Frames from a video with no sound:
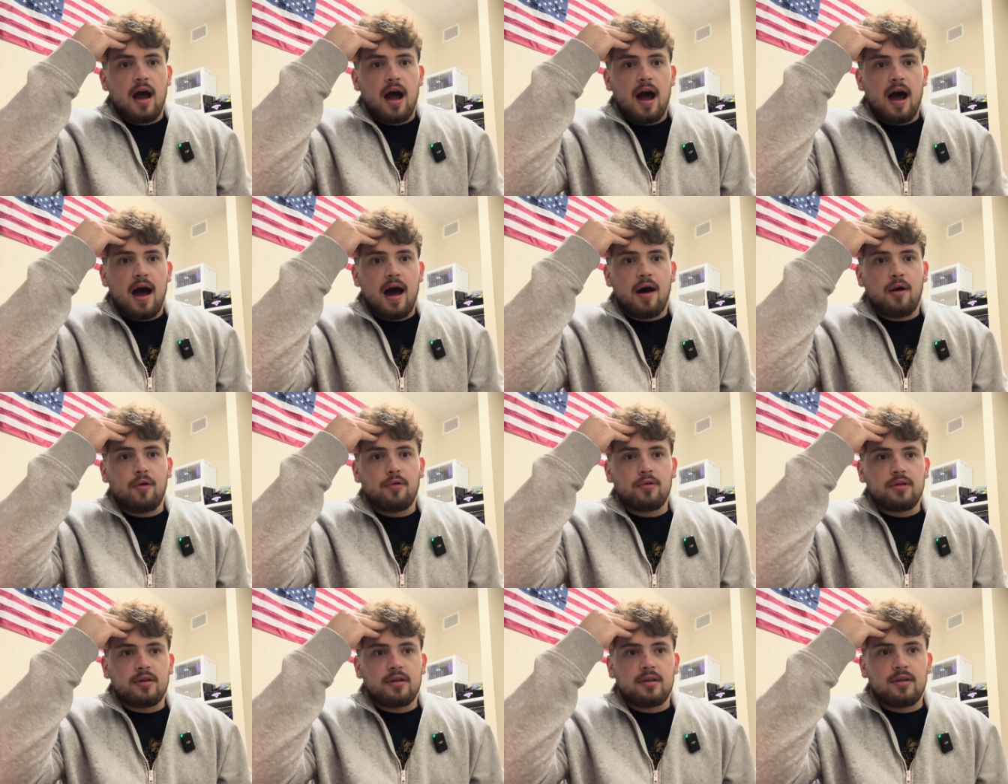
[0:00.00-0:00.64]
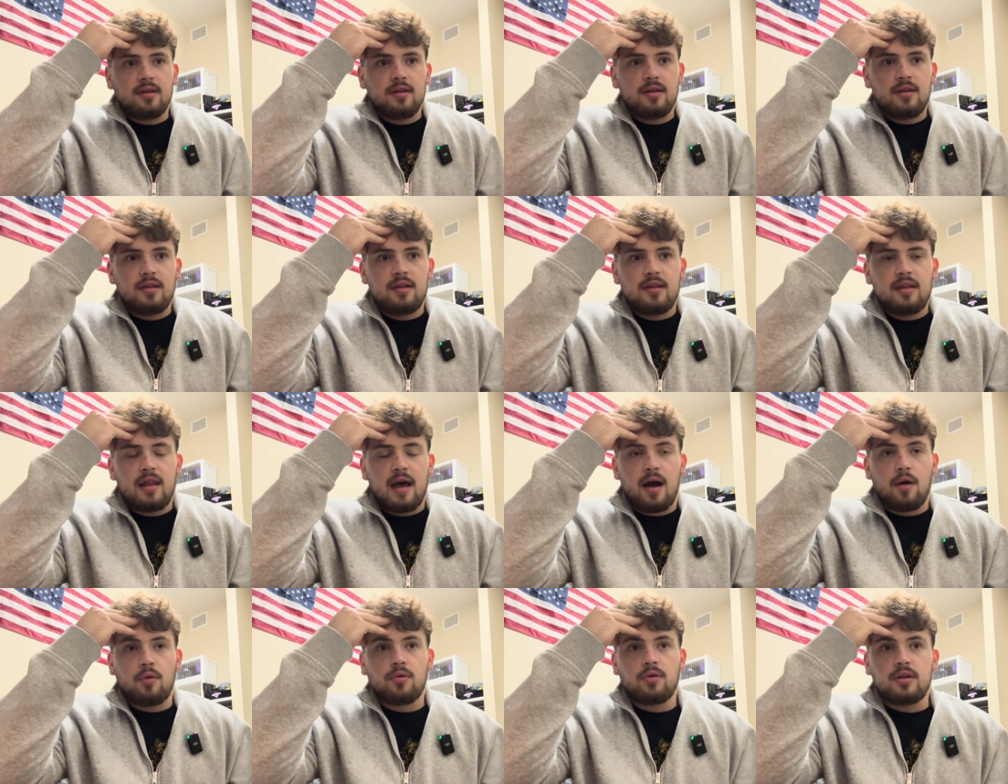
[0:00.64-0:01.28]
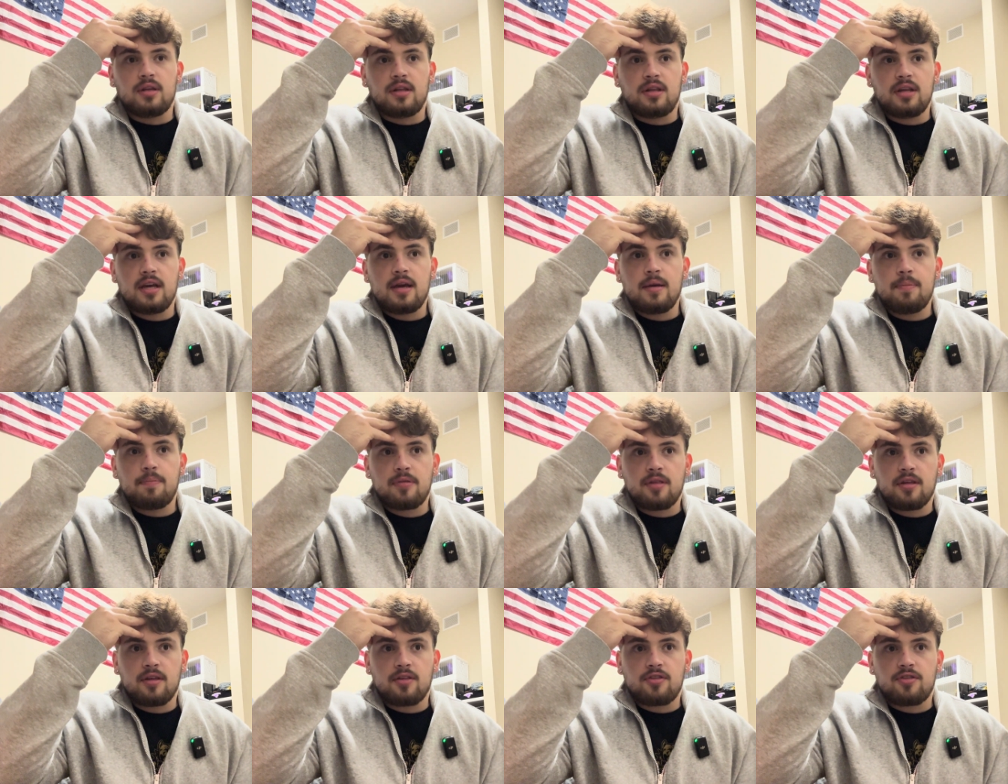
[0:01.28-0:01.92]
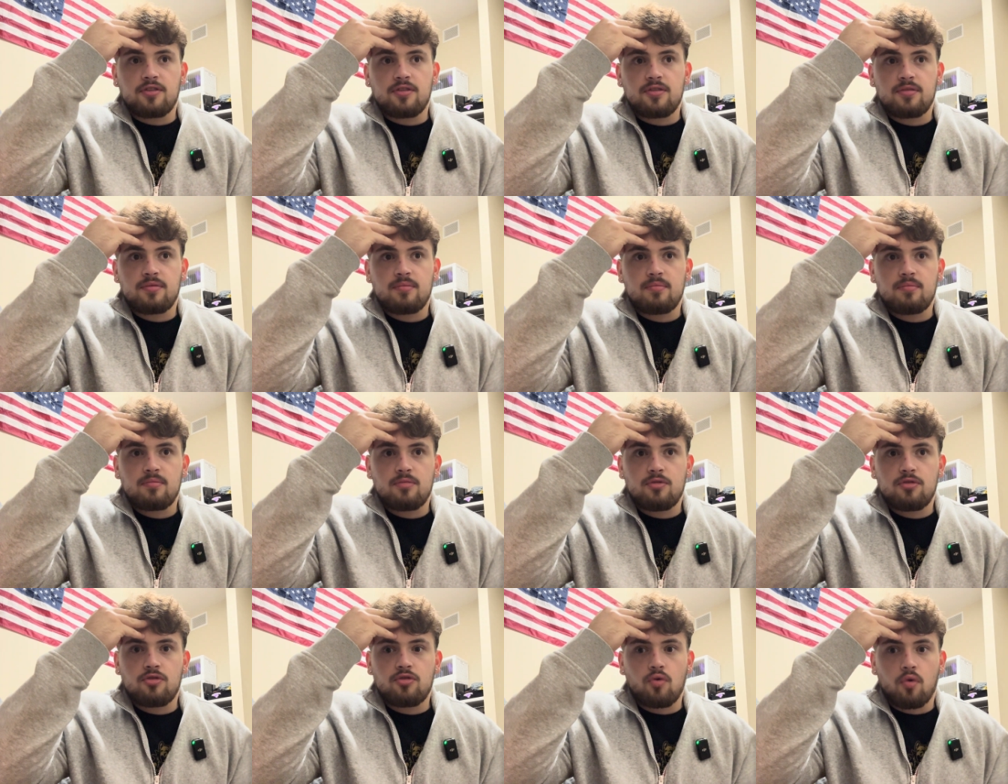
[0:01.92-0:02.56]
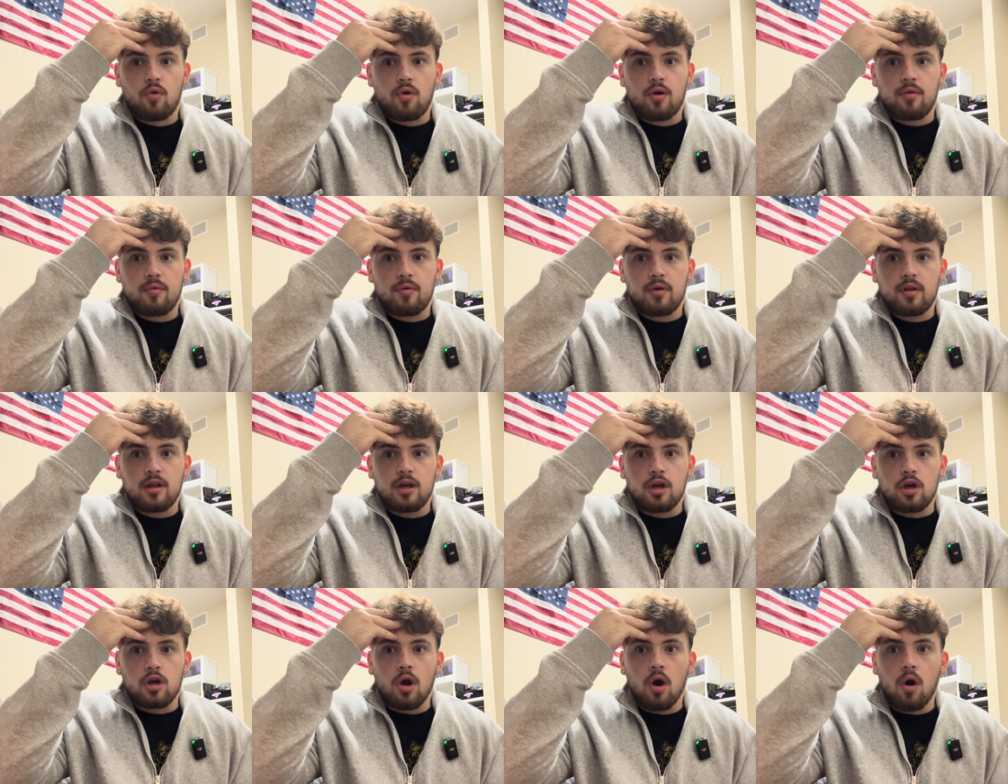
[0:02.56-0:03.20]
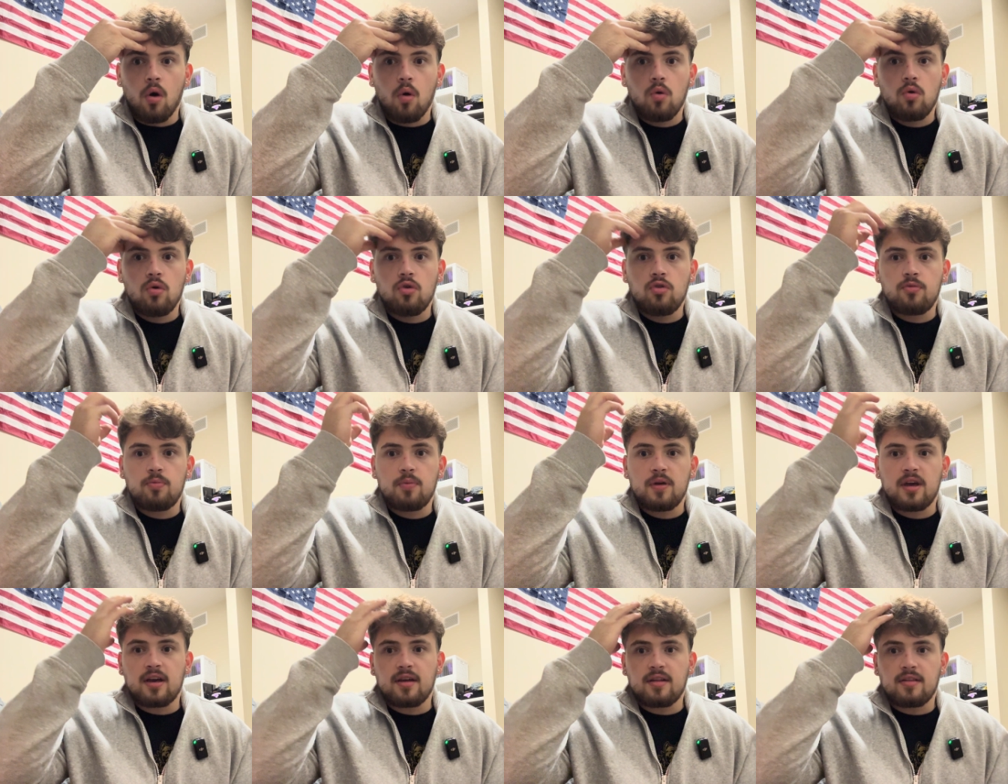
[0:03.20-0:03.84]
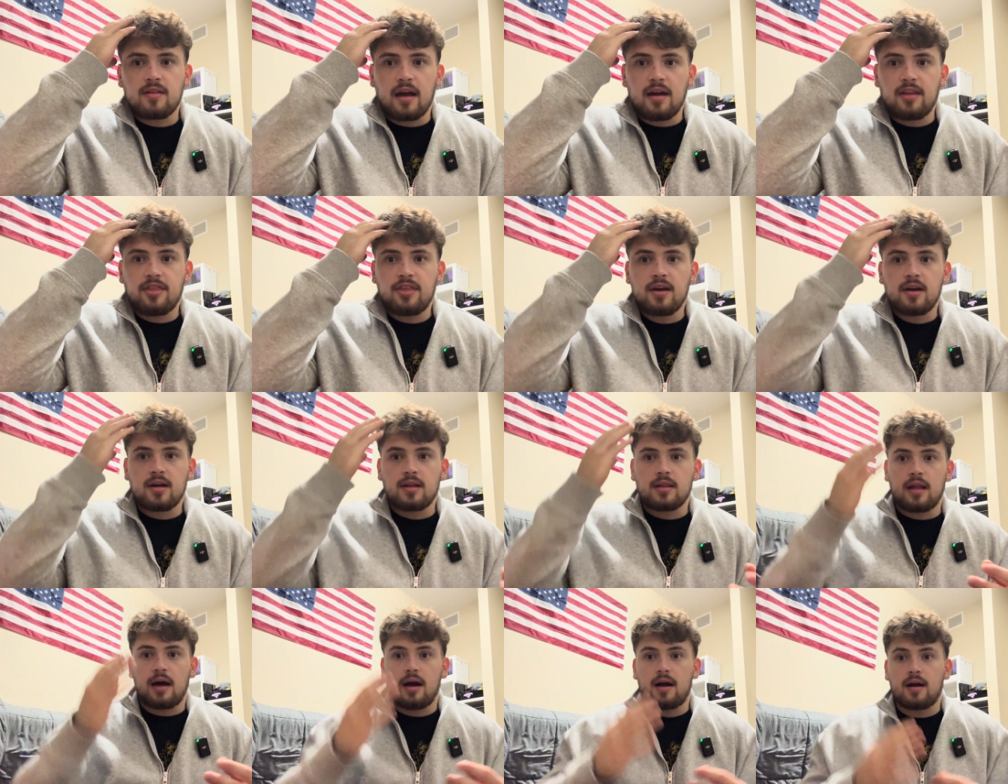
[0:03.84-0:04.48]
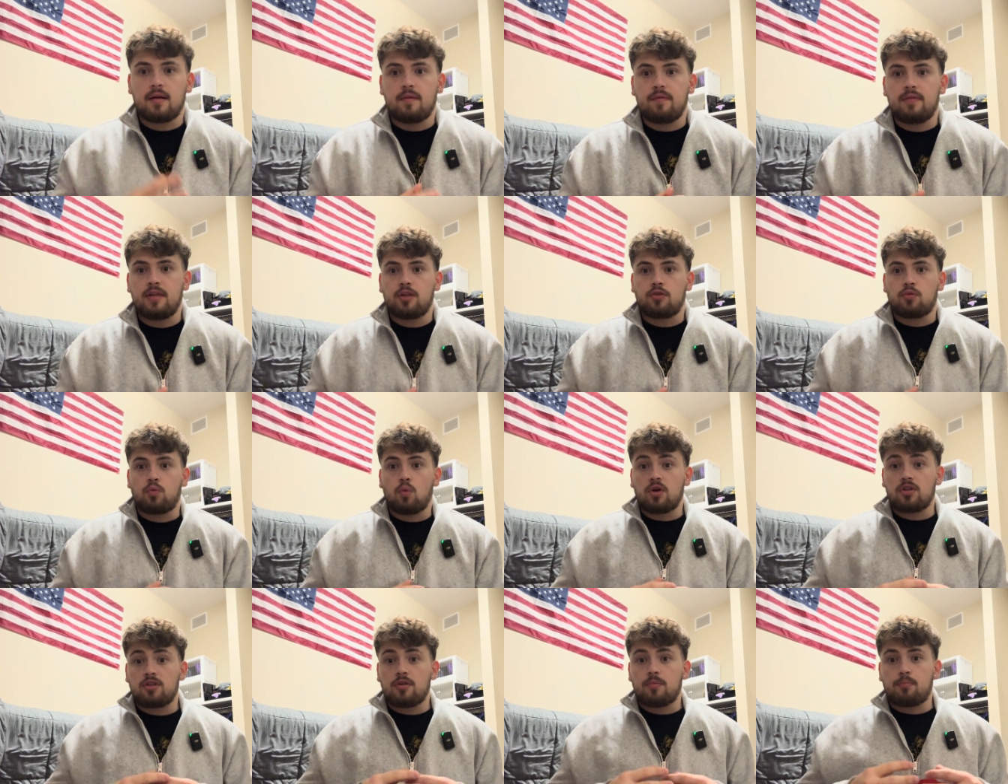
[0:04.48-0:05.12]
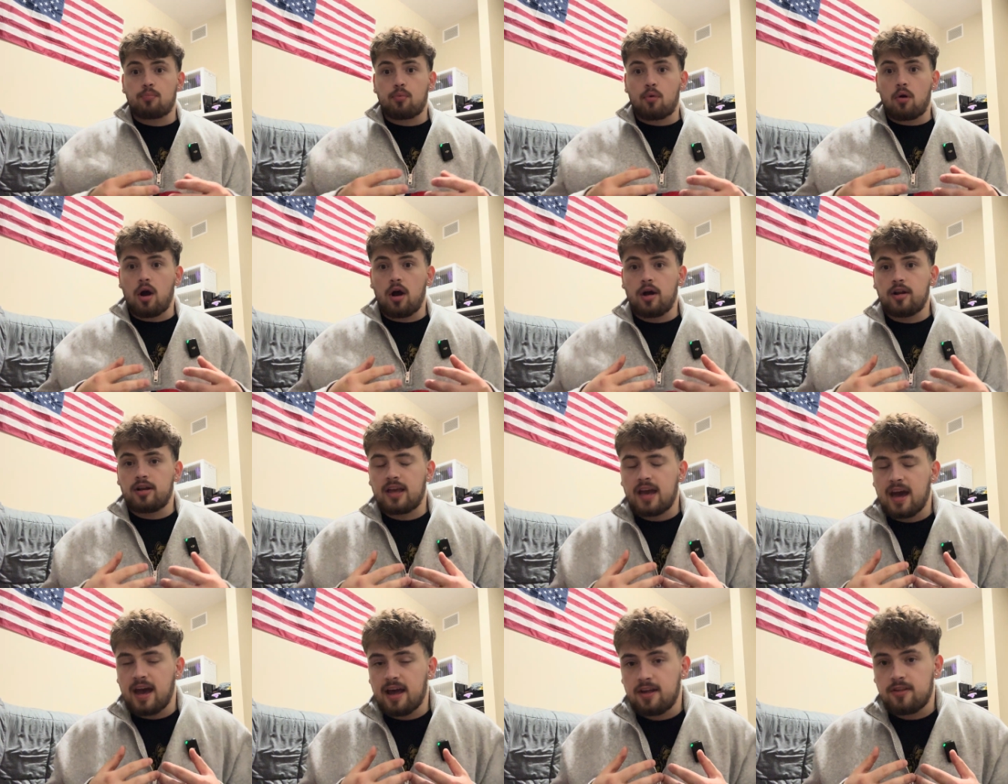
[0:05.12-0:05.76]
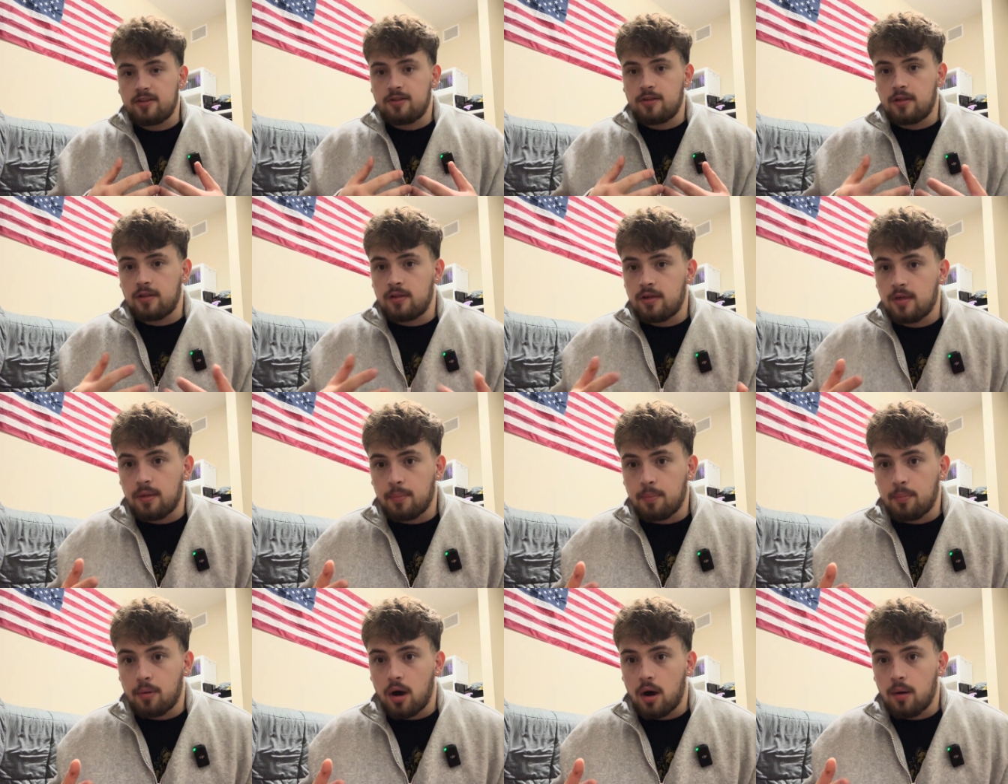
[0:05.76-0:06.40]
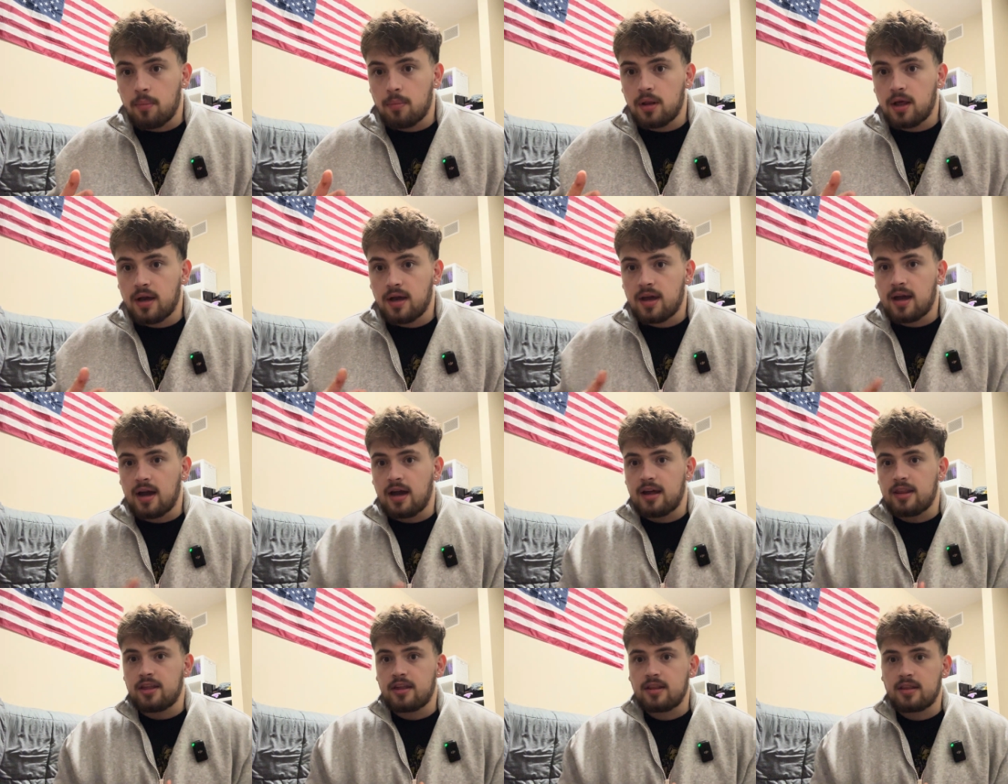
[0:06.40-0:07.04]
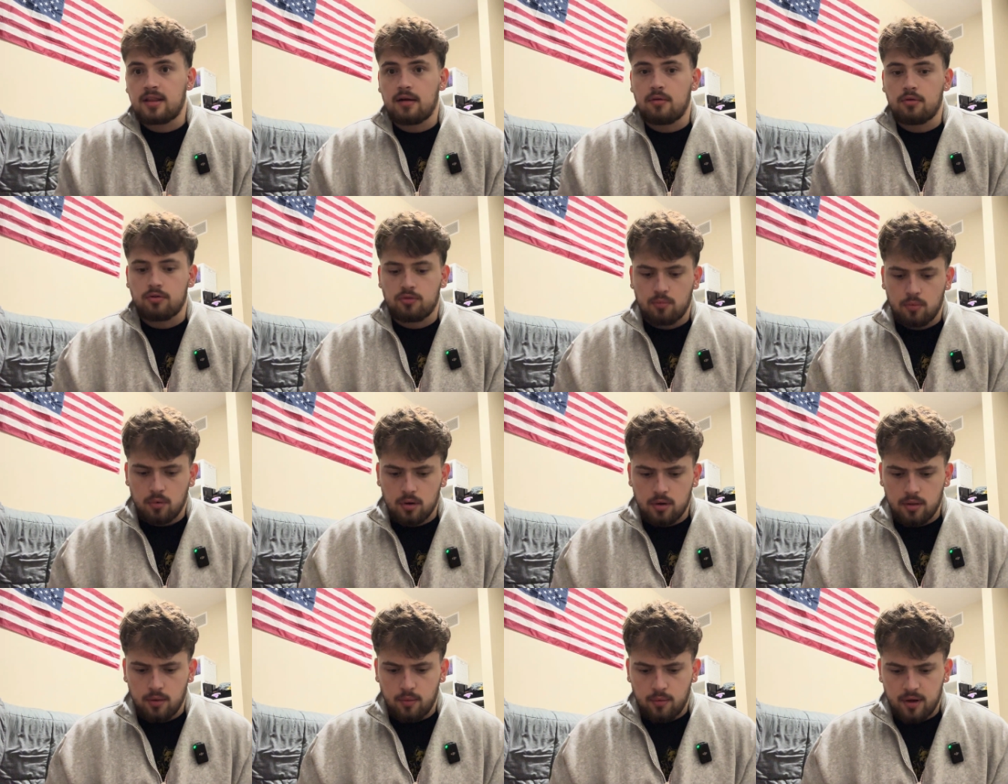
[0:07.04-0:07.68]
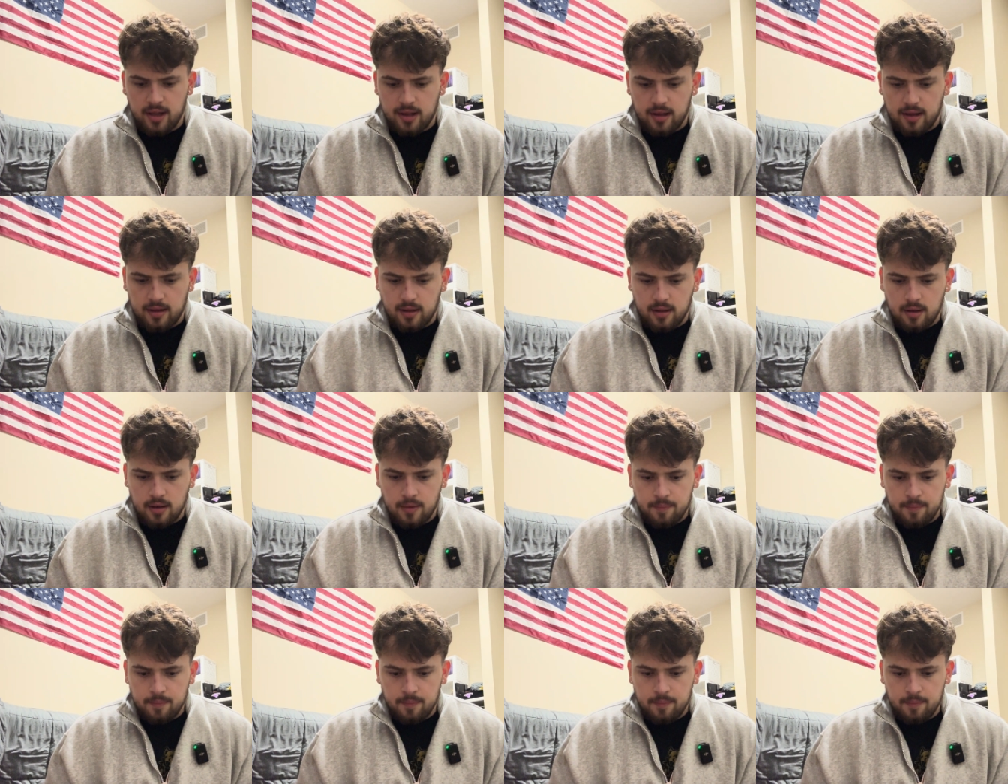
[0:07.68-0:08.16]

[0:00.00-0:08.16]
how how deep this story really goes because I think a lot of this wasn't broadcasted to the public. I think that was more the way like